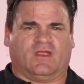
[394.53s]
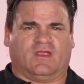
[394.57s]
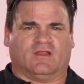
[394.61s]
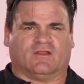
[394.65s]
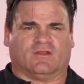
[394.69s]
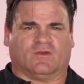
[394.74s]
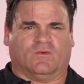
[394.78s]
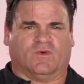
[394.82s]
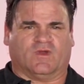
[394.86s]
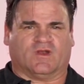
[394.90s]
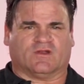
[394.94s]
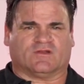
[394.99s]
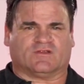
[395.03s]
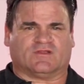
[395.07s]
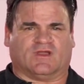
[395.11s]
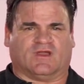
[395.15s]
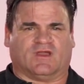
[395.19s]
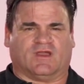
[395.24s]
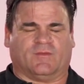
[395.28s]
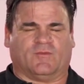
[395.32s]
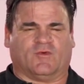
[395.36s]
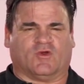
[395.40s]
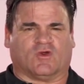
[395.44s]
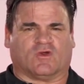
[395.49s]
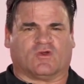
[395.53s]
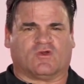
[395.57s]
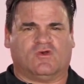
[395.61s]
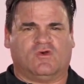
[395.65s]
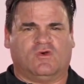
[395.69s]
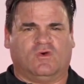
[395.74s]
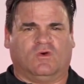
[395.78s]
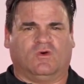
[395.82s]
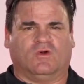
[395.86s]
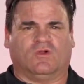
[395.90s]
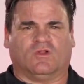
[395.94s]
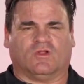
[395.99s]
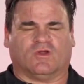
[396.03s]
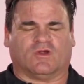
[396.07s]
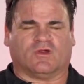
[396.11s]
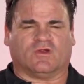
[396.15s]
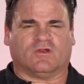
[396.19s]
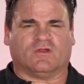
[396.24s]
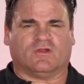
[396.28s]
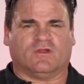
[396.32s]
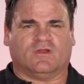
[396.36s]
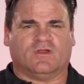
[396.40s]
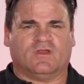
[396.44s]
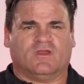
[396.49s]
in the wintertime or
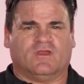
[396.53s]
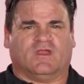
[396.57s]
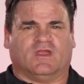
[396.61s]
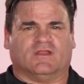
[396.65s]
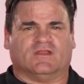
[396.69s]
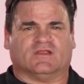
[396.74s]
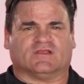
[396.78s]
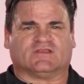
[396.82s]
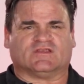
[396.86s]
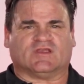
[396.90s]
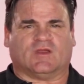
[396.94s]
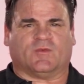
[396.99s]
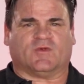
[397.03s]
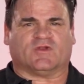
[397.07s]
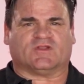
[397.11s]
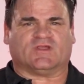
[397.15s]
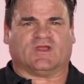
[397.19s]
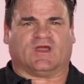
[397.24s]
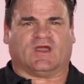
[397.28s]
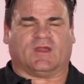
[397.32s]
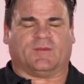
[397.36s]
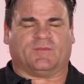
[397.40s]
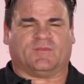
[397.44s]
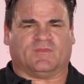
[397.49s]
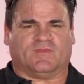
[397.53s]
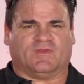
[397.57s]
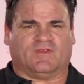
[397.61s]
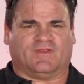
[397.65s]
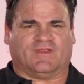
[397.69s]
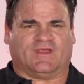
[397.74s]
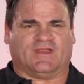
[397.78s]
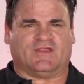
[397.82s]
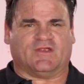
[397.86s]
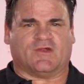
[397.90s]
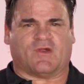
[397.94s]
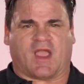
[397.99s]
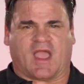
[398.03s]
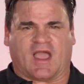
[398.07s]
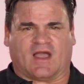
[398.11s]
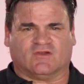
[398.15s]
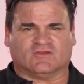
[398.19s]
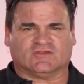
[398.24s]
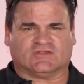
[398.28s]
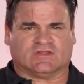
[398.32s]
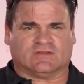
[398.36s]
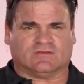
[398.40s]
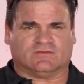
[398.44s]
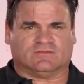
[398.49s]
cooler in the summertime than your
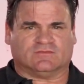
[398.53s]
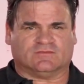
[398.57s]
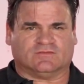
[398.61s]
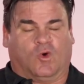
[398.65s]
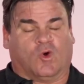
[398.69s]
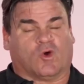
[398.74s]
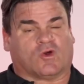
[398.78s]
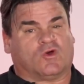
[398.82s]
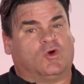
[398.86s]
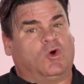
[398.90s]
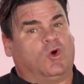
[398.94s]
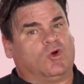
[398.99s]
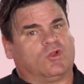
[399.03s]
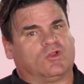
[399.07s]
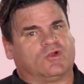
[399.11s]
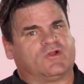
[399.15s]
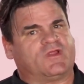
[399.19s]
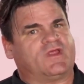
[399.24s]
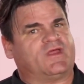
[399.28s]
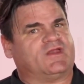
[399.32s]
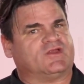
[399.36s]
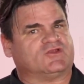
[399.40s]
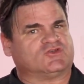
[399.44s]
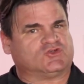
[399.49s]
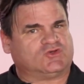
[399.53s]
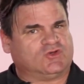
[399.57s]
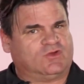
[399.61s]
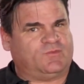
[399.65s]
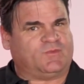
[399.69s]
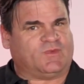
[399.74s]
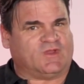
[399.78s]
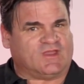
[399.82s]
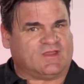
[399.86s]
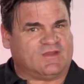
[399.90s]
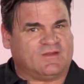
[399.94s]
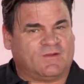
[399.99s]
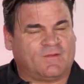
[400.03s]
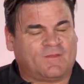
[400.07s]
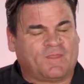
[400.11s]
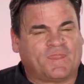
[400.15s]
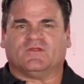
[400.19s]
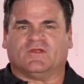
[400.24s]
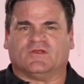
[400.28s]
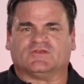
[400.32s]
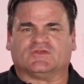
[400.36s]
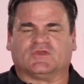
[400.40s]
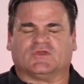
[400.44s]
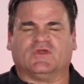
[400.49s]
house, or cooler than it should be,
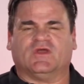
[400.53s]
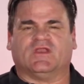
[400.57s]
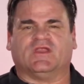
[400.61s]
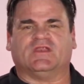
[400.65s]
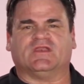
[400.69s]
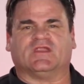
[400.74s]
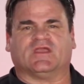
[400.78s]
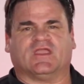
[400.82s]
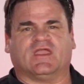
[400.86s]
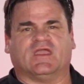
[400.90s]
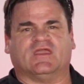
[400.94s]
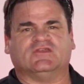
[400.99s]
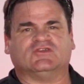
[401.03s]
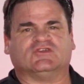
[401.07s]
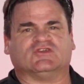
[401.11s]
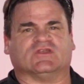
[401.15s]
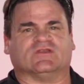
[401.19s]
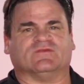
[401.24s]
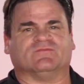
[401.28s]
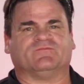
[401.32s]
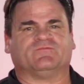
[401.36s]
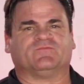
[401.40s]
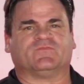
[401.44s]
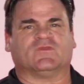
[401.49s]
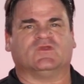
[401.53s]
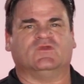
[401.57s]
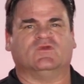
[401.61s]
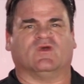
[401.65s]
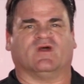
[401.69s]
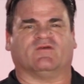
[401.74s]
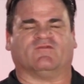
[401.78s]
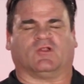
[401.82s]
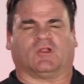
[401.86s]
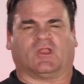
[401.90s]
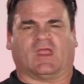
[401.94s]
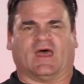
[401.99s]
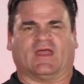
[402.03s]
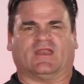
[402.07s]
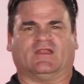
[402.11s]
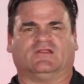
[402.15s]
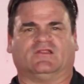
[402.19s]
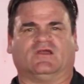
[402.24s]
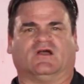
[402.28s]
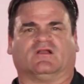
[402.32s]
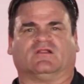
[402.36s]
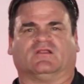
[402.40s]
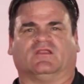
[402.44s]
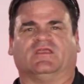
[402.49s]
there's a good indication you have a lot of
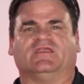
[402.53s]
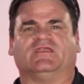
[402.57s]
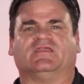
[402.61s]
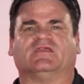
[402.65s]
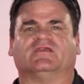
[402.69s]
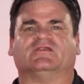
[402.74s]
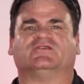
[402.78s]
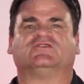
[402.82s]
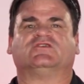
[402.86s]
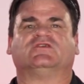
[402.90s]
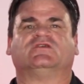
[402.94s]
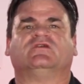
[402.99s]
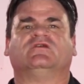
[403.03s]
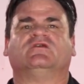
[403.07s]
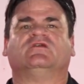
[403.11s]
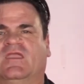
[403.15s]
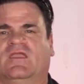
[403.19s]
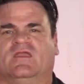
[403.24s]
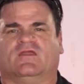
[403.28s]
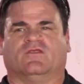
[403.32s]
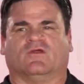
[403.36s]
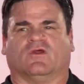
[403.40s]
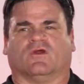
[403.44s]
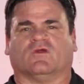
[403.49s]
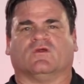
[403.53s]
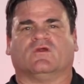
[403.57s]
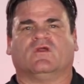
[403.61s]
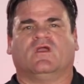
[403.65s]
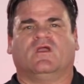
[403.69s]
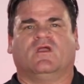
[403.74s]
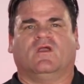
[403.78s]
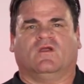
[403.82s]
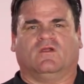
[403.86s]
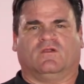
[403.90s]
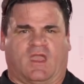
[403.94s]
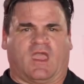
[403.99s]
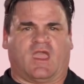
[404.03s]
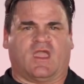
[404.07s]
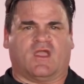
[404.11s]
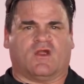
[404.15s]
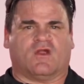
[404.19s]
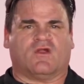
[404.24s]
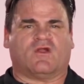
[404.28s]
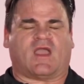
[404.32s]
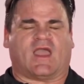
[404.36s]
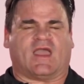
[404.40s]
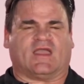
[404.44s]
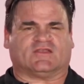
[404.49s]
duct leakage, either
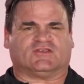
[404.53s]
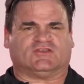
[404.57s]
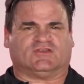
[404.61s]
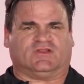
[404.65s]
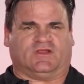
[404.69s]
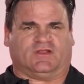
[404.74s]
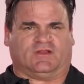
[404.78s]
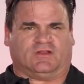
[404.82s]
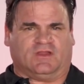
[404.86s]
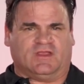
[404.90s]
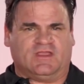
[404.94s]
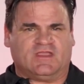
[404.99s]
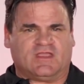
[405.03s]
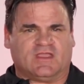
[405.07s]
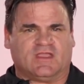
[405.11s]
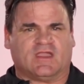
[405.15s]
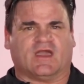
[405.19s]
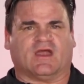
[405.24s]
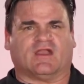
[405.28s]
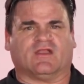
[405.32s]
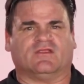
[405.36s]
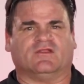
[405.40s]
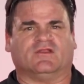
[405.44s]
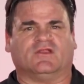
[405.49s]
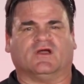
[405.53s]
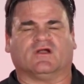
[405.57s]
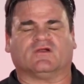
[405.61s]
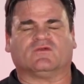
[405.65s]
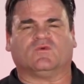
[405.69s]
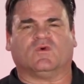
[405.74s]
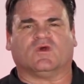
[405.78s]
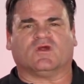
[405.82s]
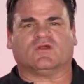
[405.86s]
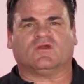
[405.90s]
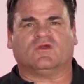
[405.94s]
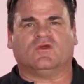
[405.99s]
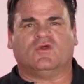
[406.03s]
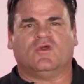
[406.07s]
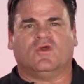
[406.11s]
air actually leaking out of the ductwork